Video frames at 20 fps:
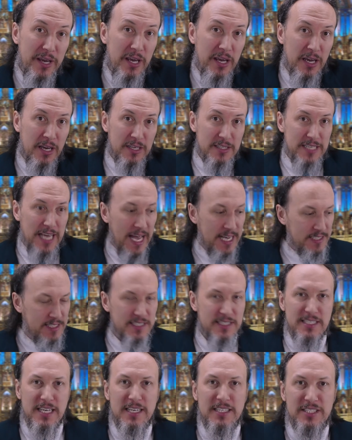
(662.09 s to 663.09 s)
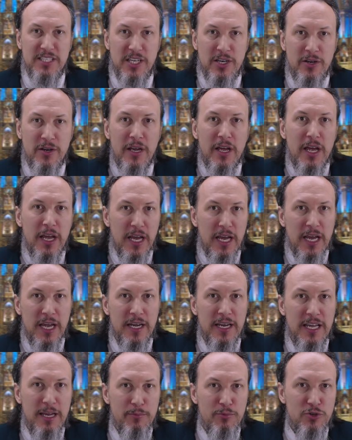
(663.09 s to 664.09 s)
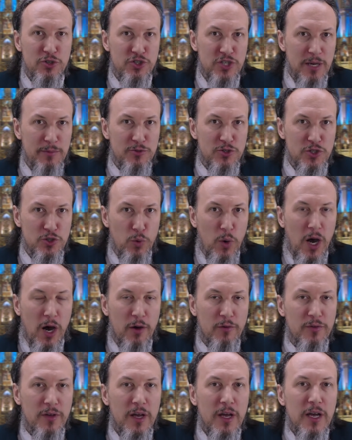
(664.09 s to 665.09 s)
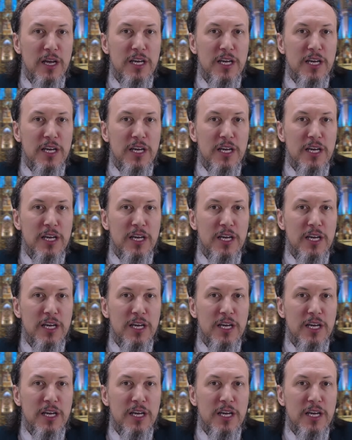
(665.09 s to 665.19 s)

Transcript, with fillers: beings, as it says here in Hebrews chapter 12,